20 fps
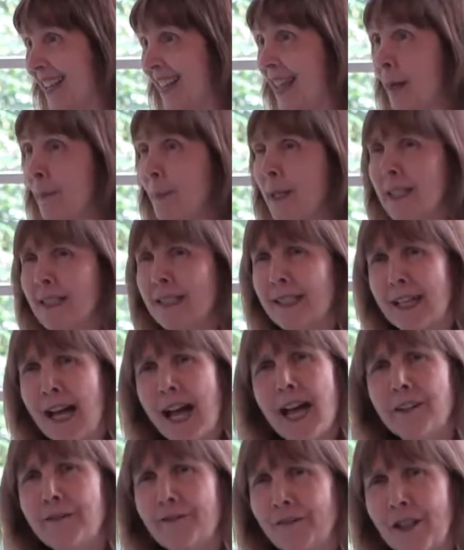That means
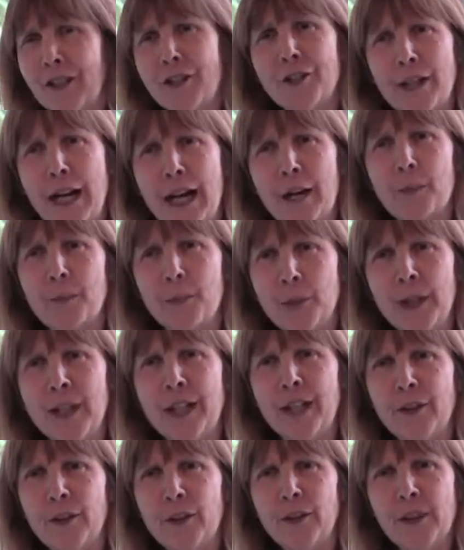God figured out
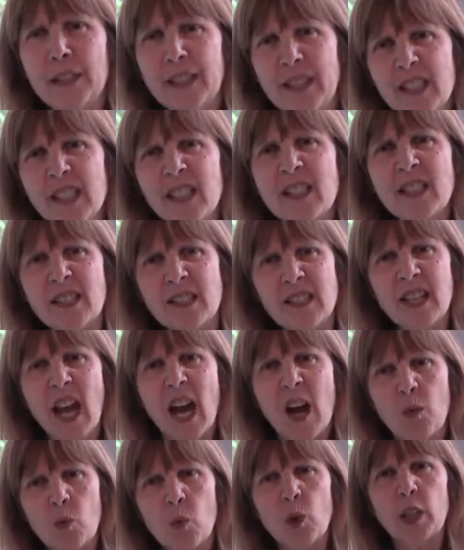pretty early, this is
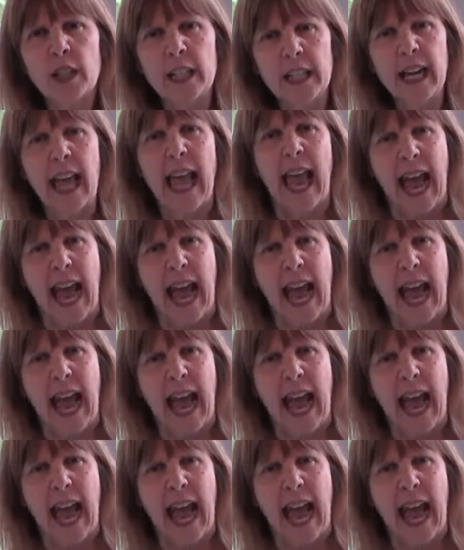not working